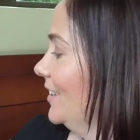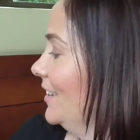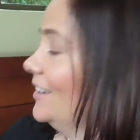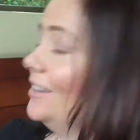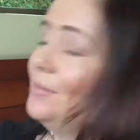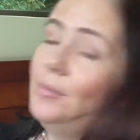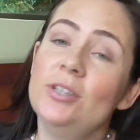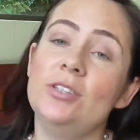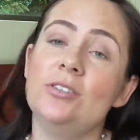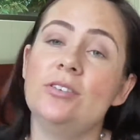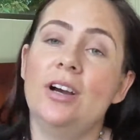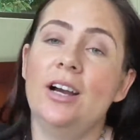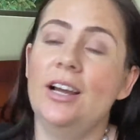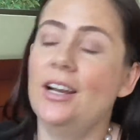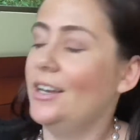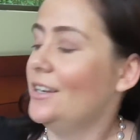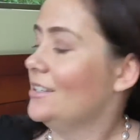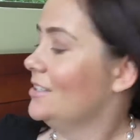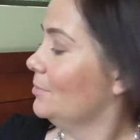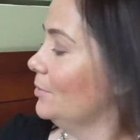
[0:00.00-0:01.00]
Let me do
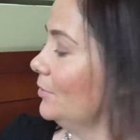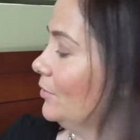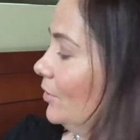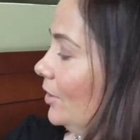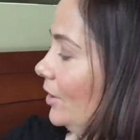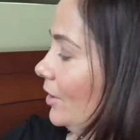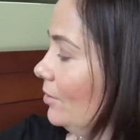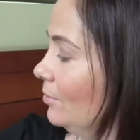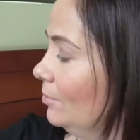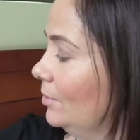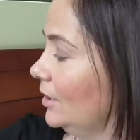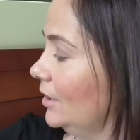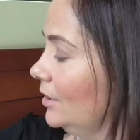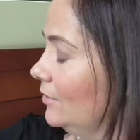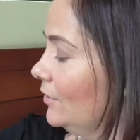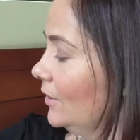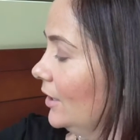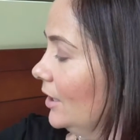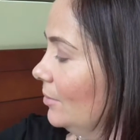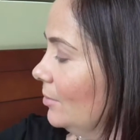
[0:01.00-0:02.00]
highlighter before I completely
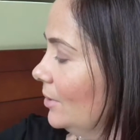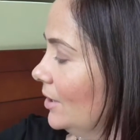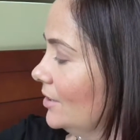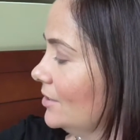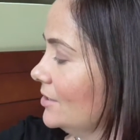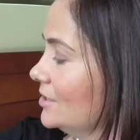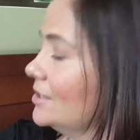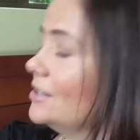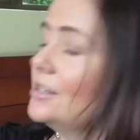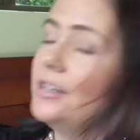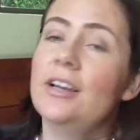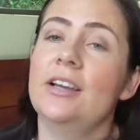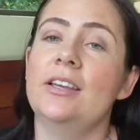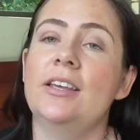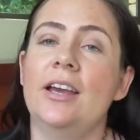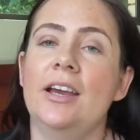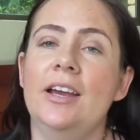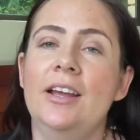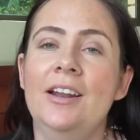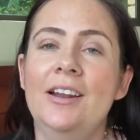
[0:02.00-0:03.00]
forget about it.
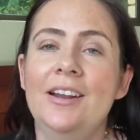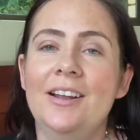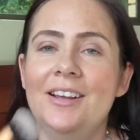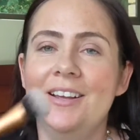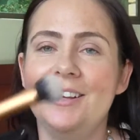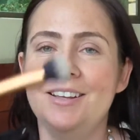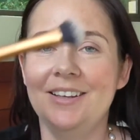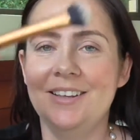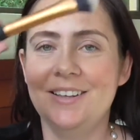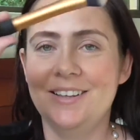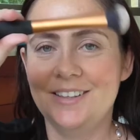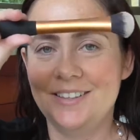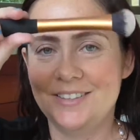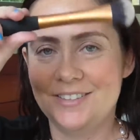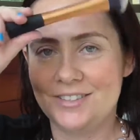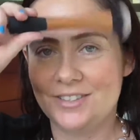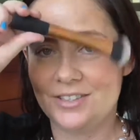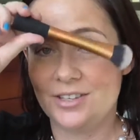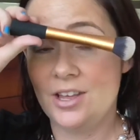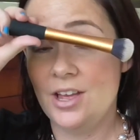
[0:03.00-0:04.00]
Again,
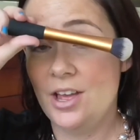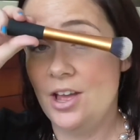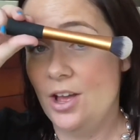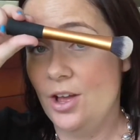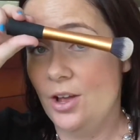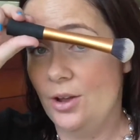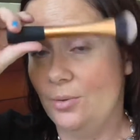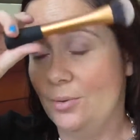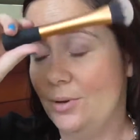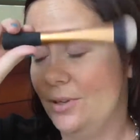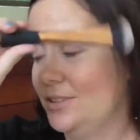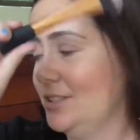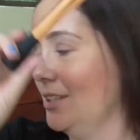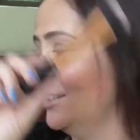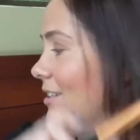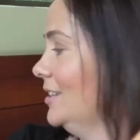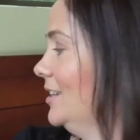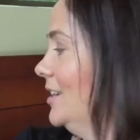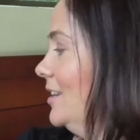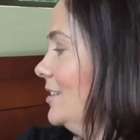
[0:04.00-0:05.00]
it's Real
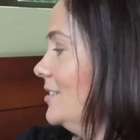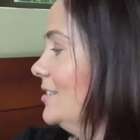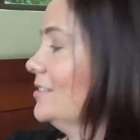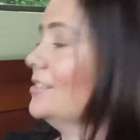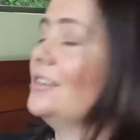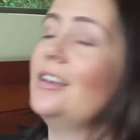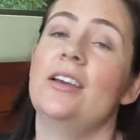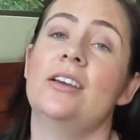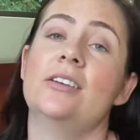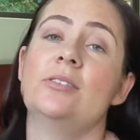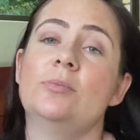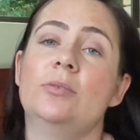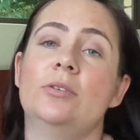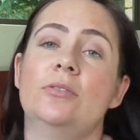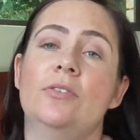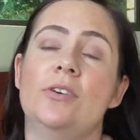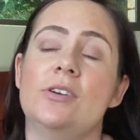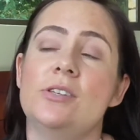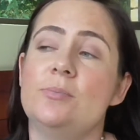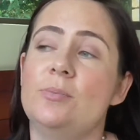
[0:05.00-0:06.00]
Techniques
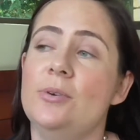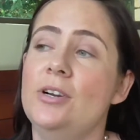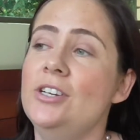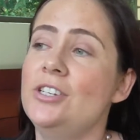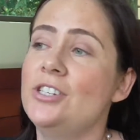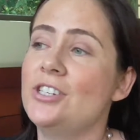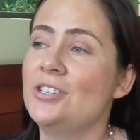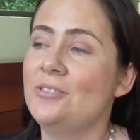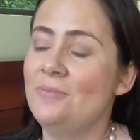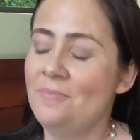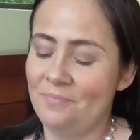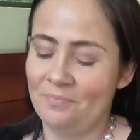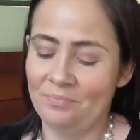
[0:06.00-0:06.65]
Expert Face Brush.